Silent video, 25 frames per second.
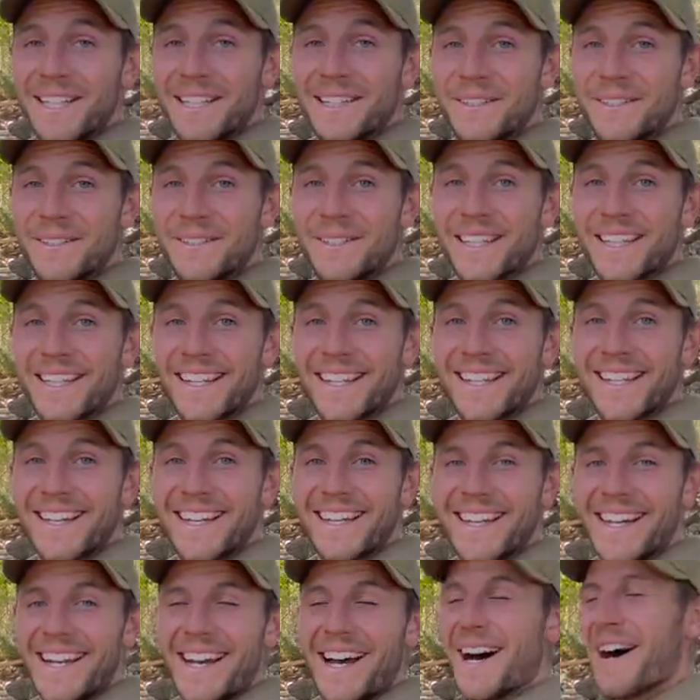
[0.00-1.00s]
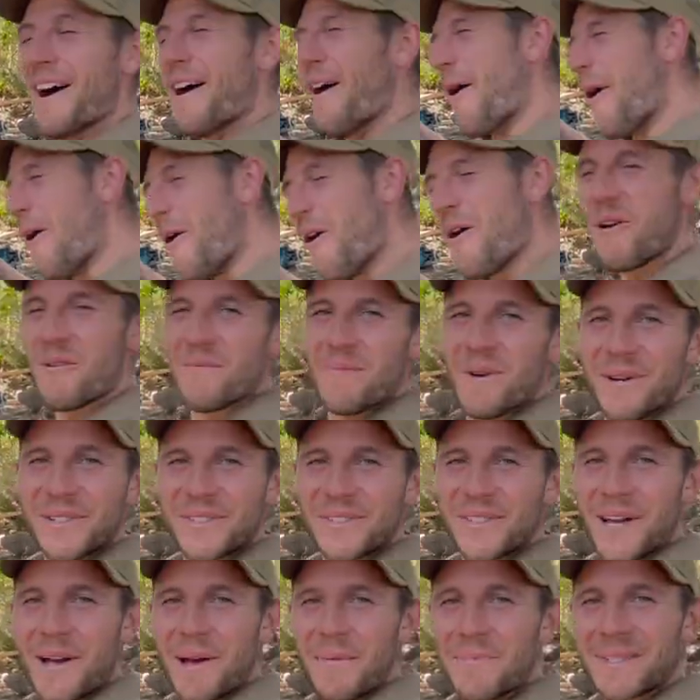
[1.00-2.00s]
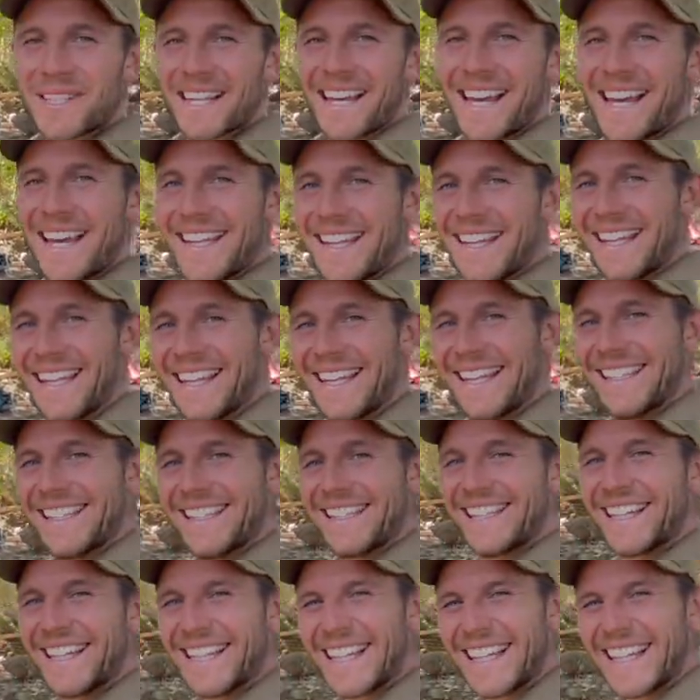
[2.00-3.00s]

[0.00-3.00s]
it to the almost upside. The